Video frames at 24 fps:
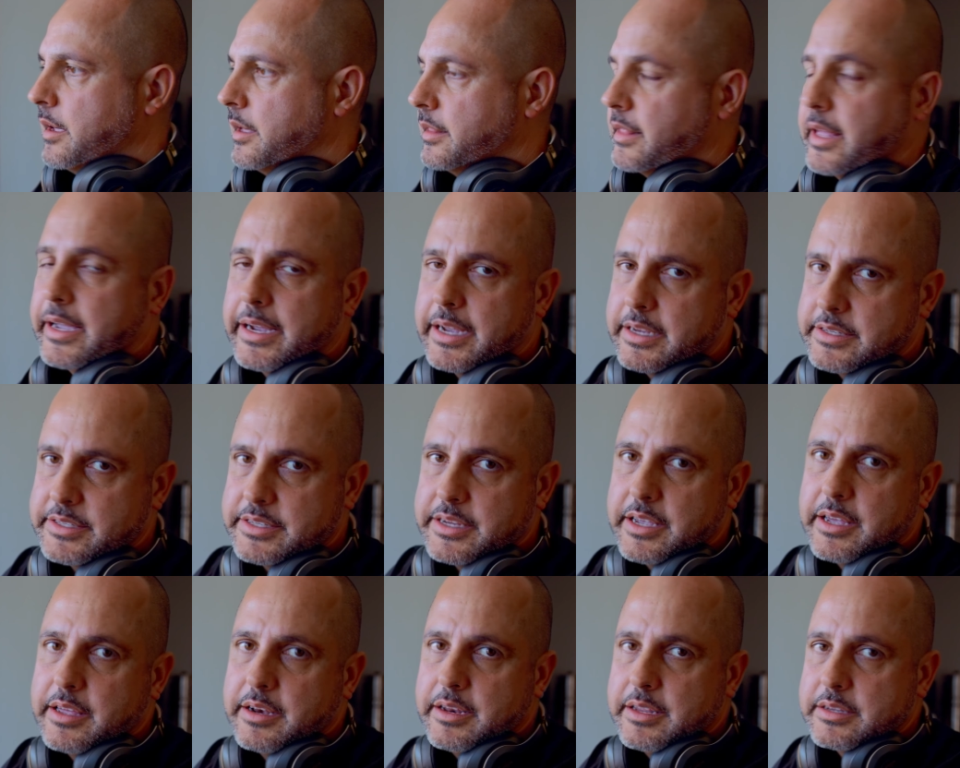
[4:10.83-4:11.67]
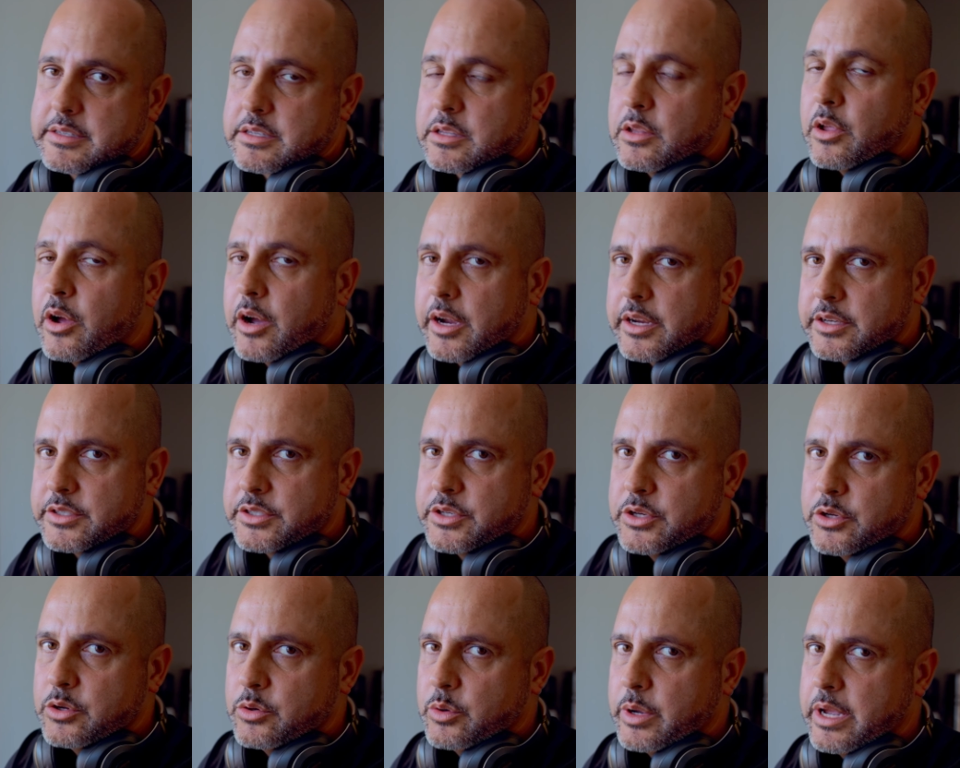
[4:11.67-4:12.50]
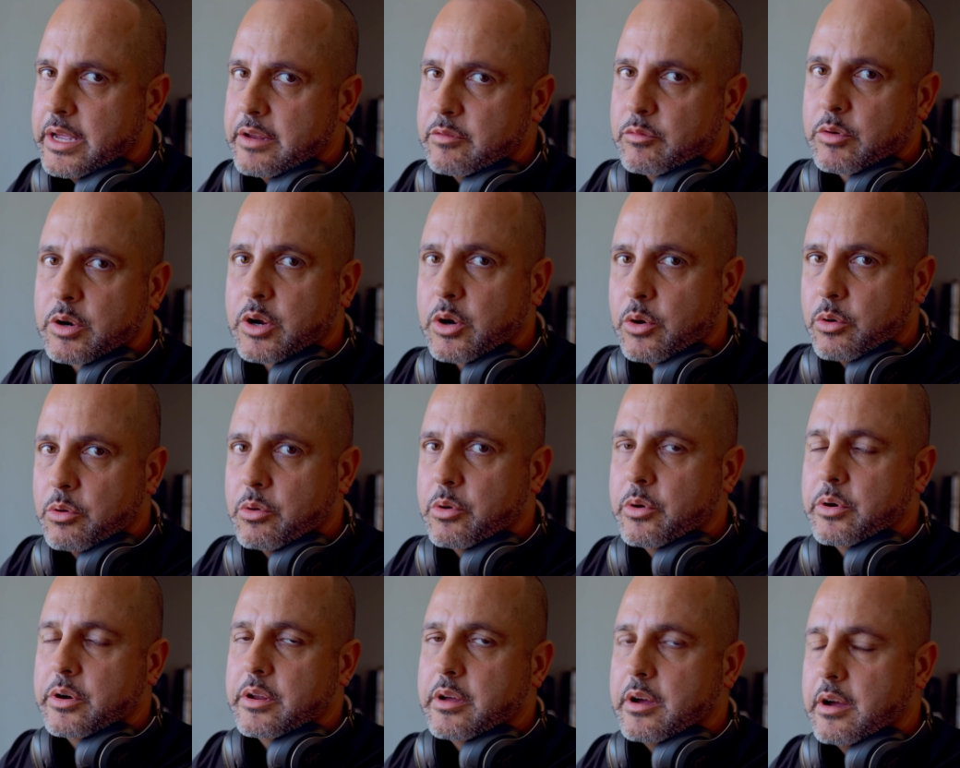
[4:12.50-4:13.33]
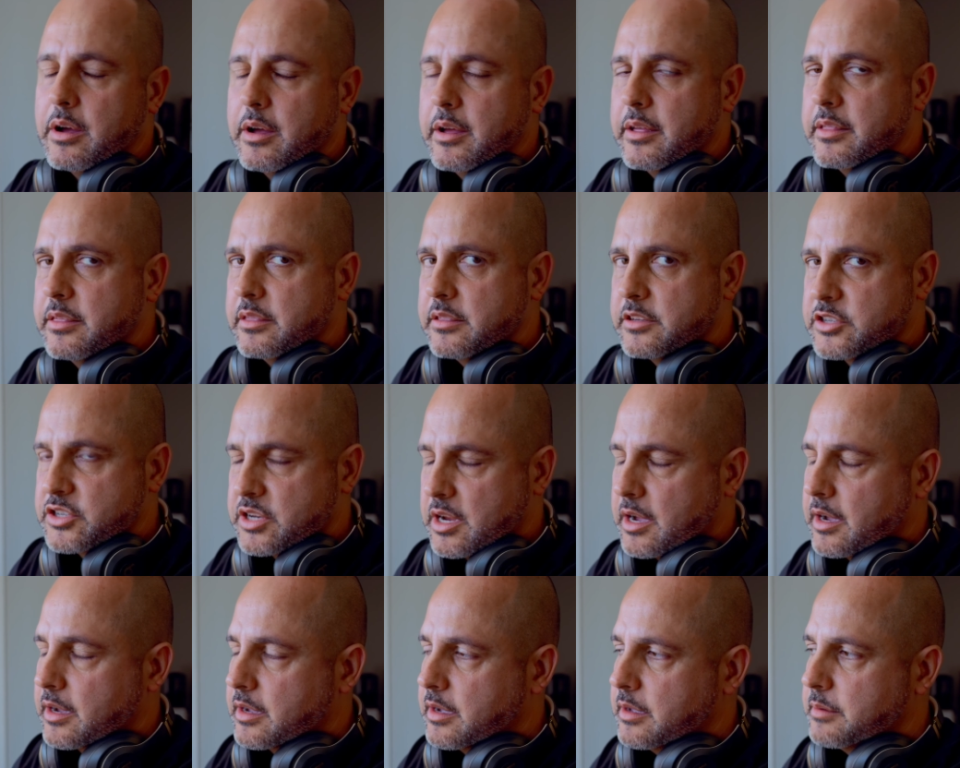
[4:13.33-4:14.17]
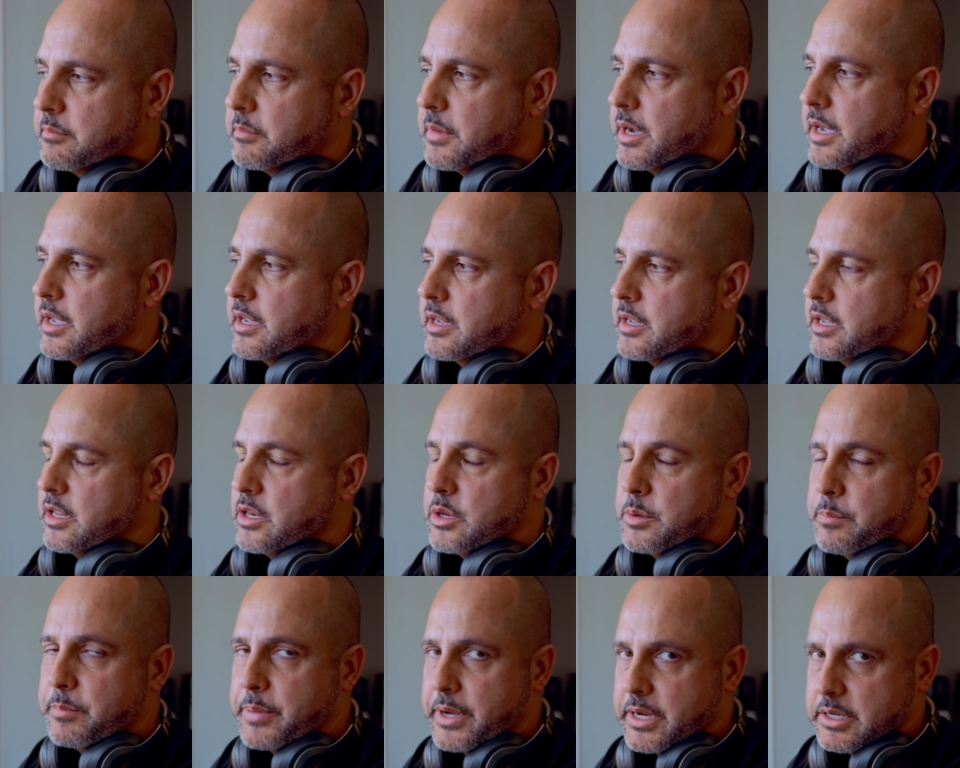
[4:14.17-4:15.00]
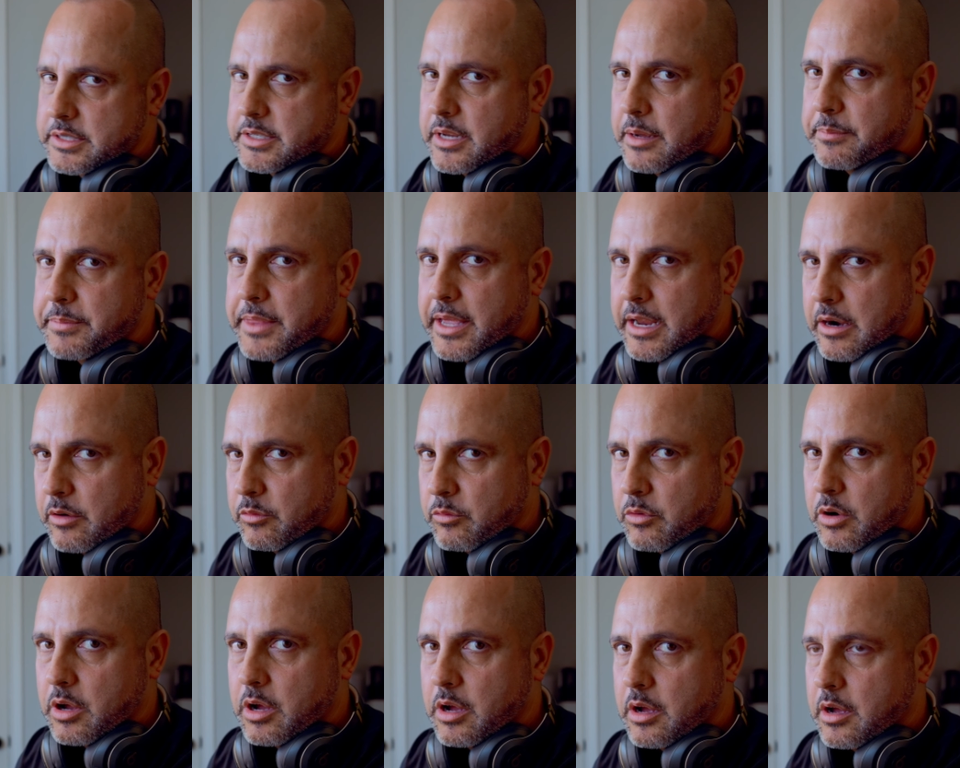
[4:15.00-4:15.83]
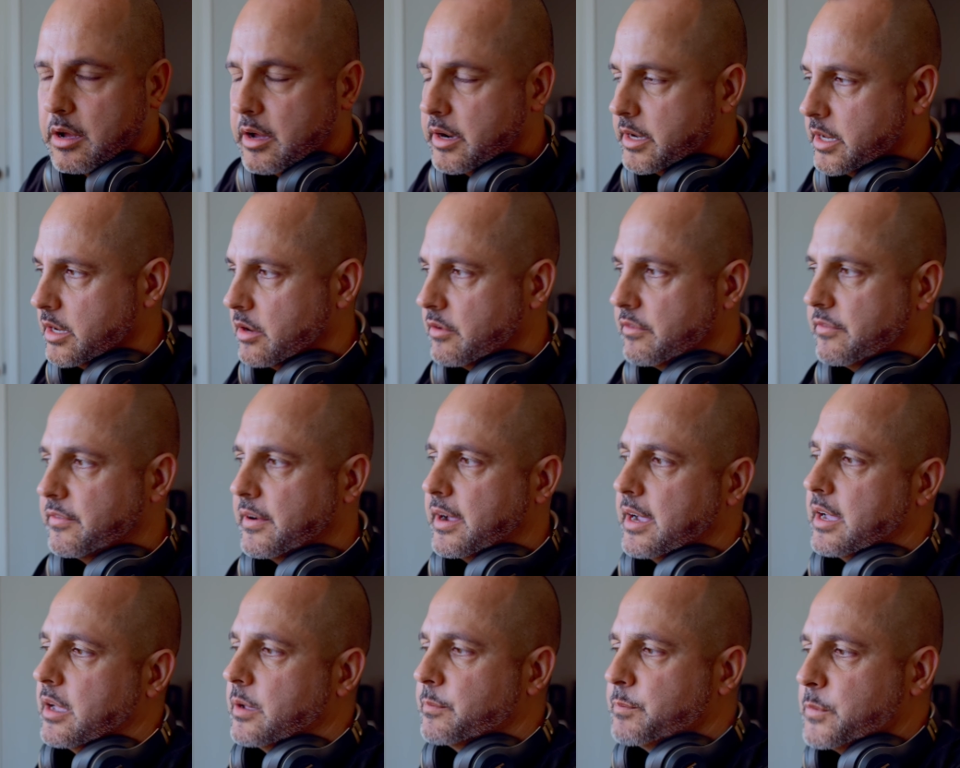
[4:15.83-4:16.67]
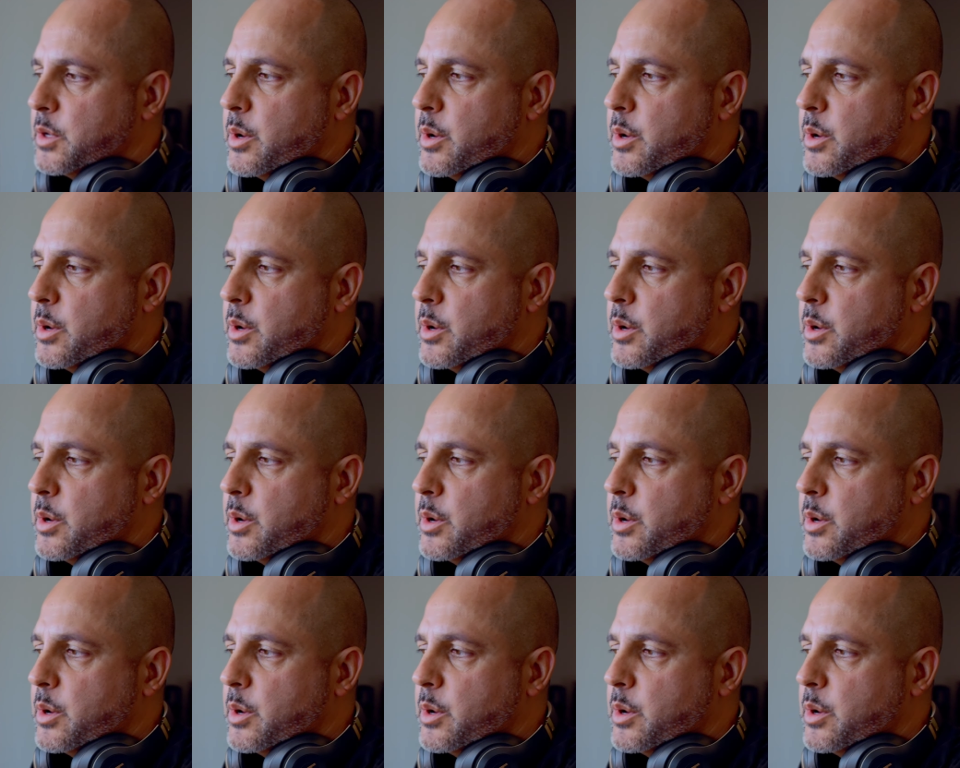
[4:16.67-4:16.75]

And like I said, as long as you hit record on the shotgun mic and you picked up that raw audio file,